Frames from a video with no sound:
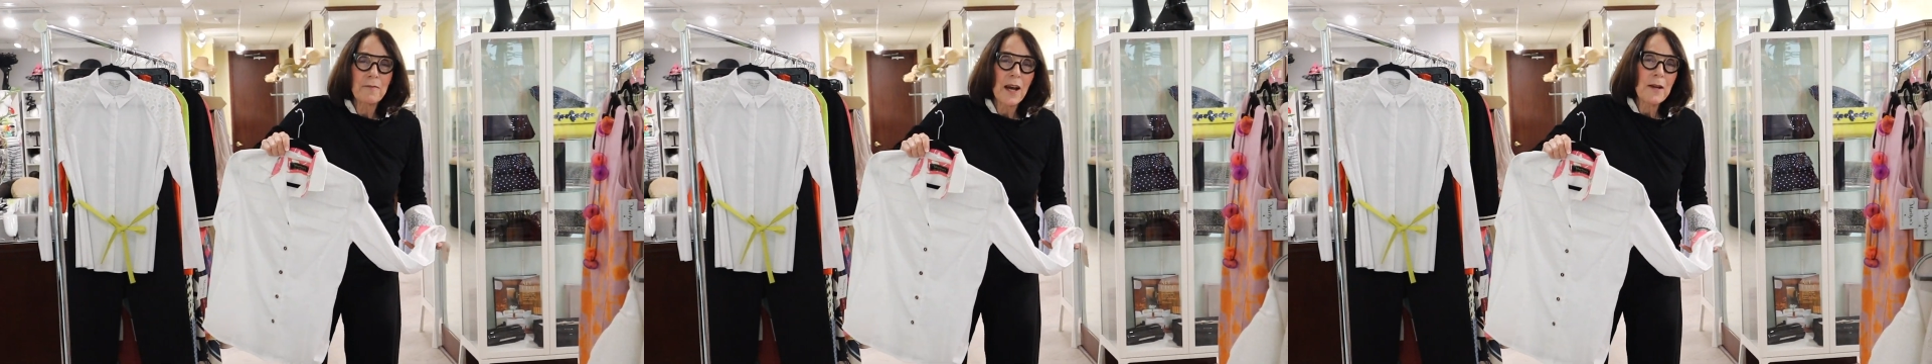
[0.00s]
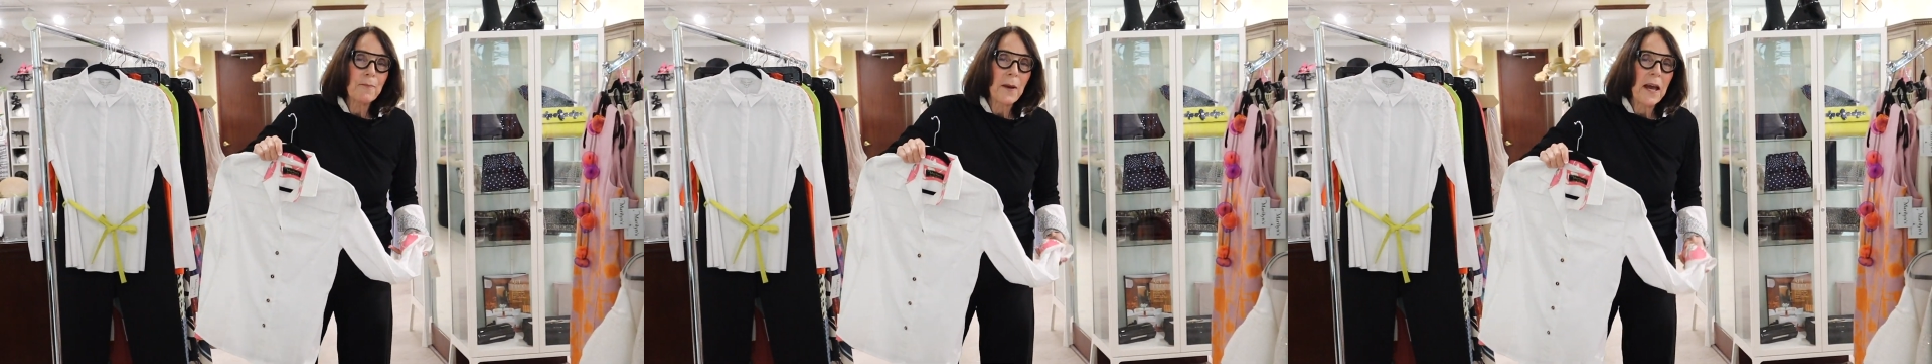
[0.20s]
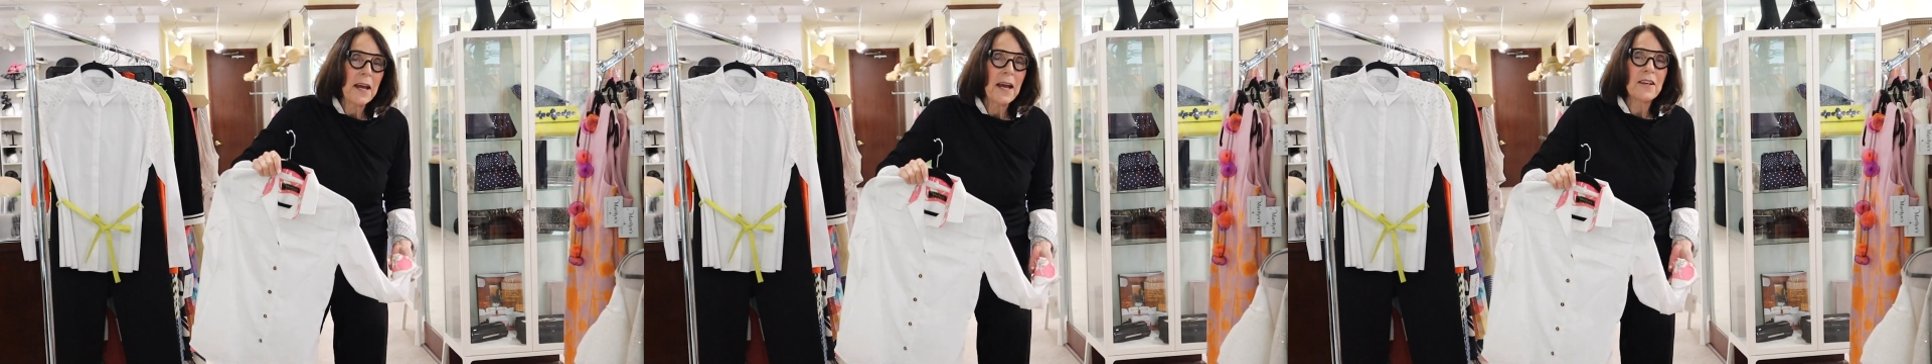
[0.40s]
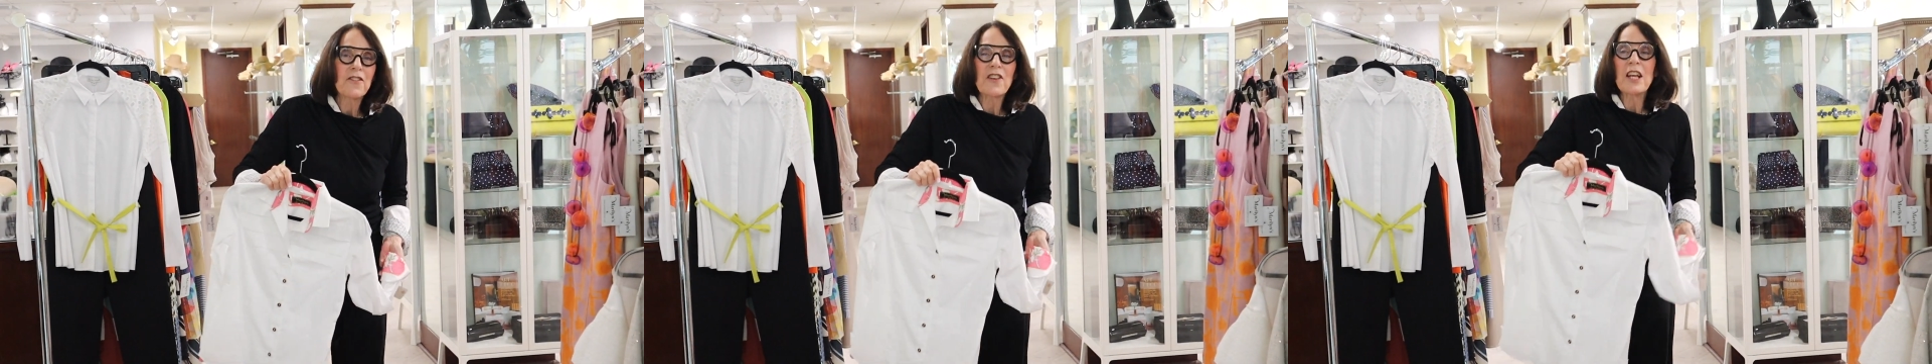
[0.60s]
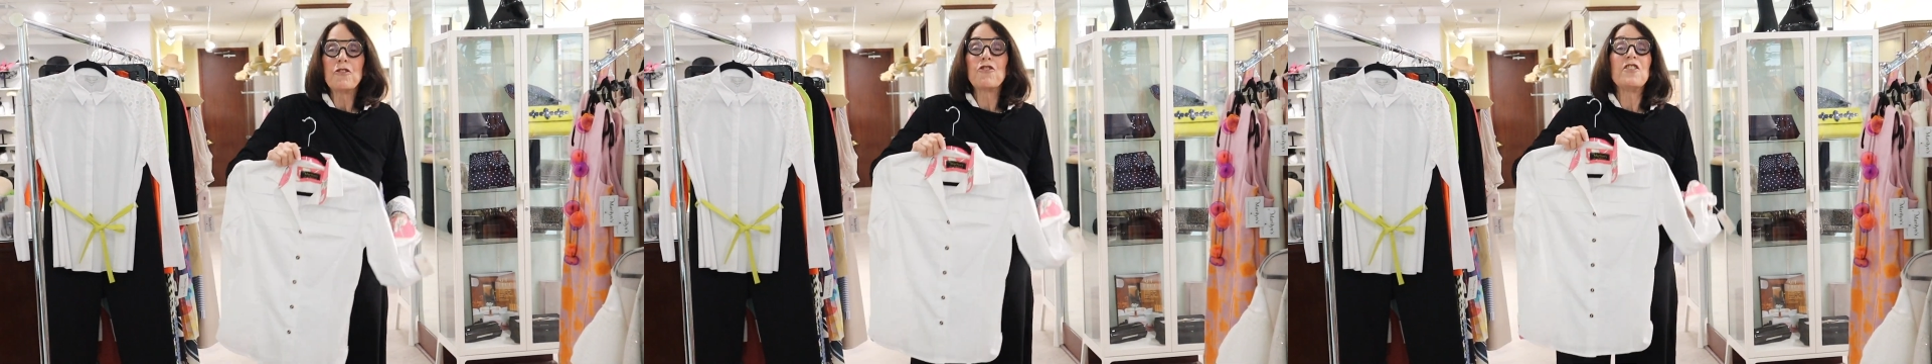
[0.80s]
my pants,
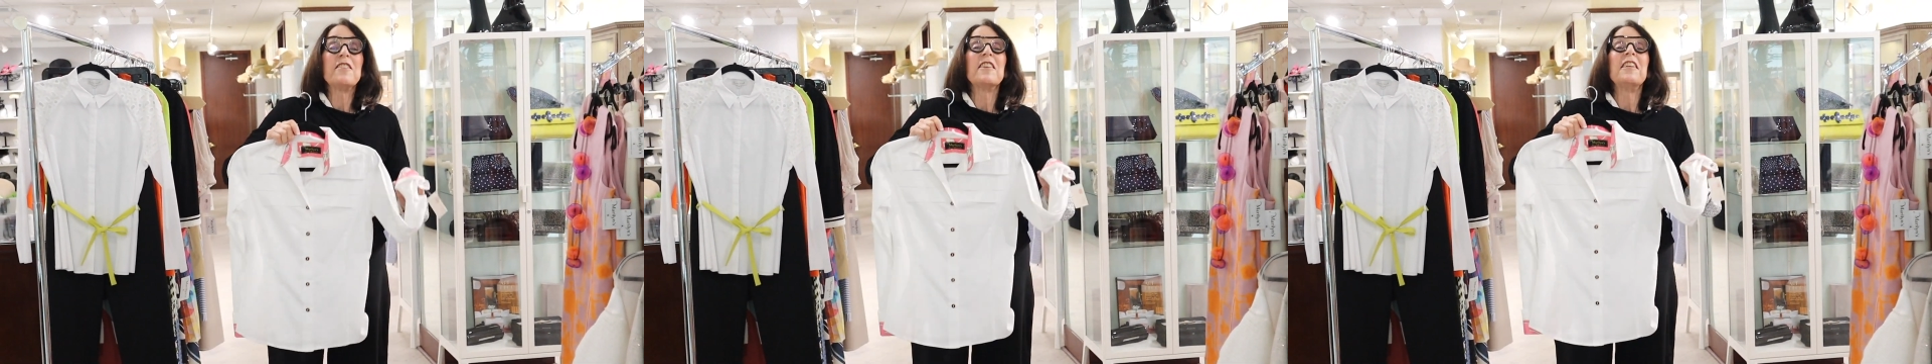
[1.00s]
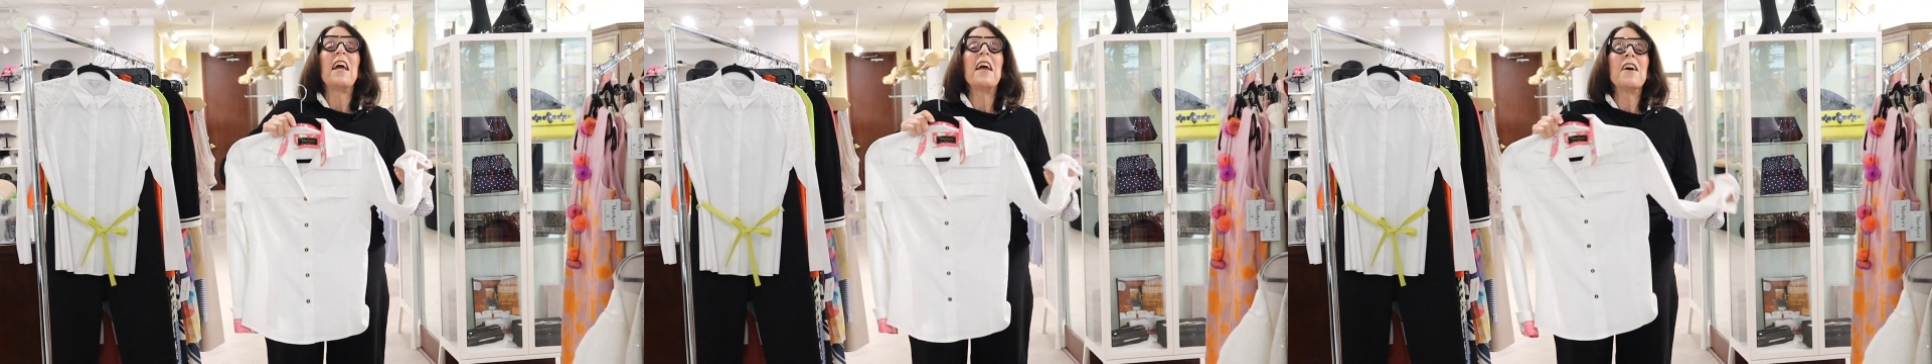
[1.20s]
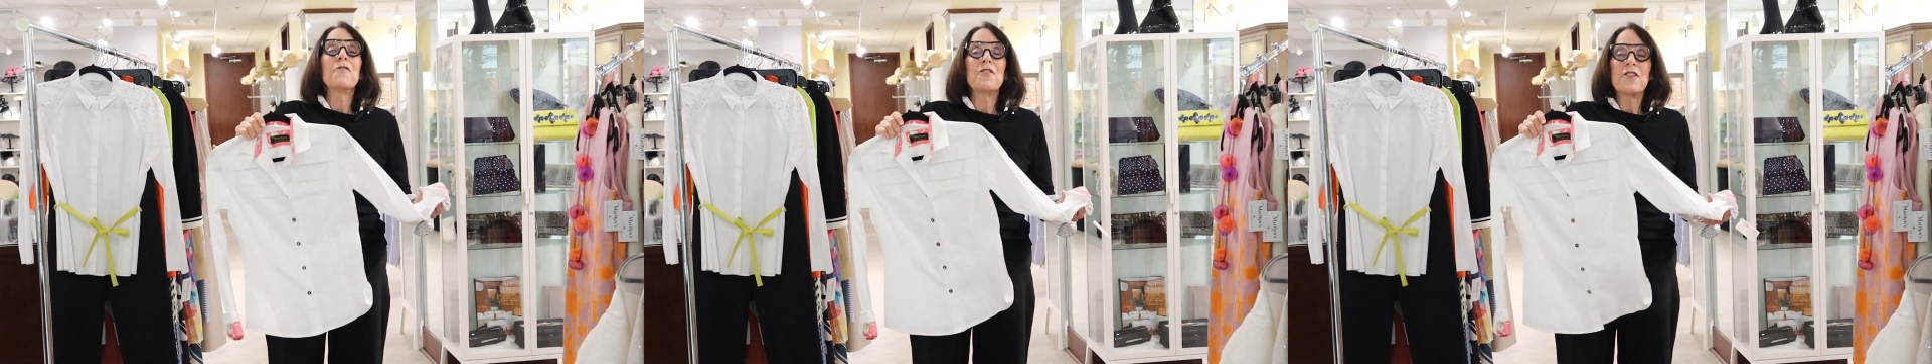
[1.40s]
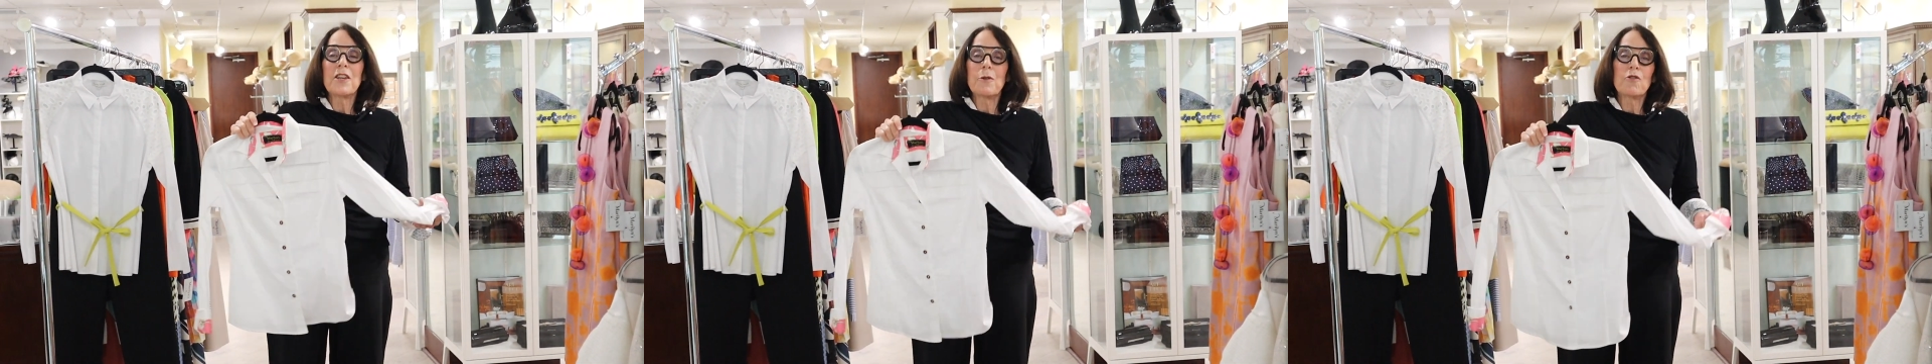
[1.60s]
and she did everything.